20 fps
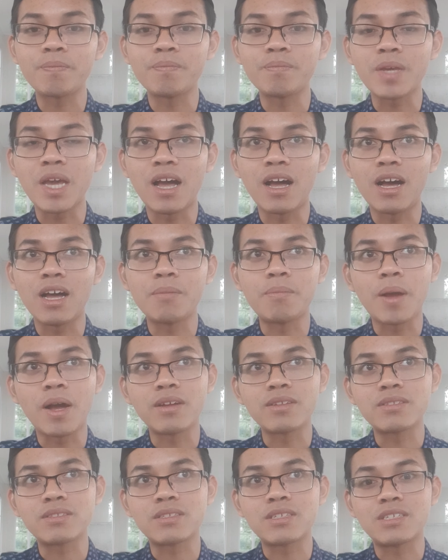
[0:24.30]

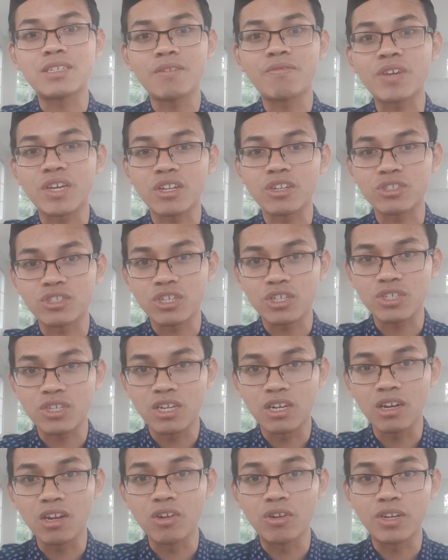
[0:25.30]
about the difficulties
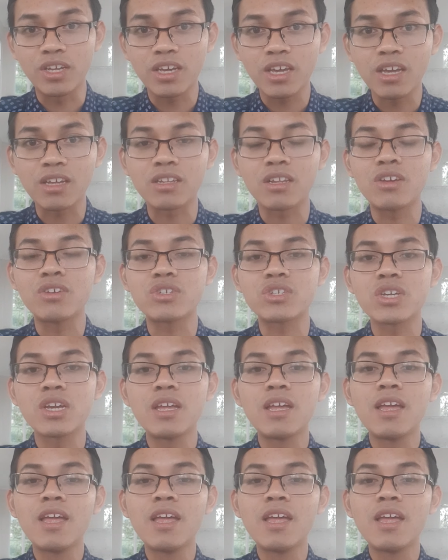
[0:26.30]
in learning English.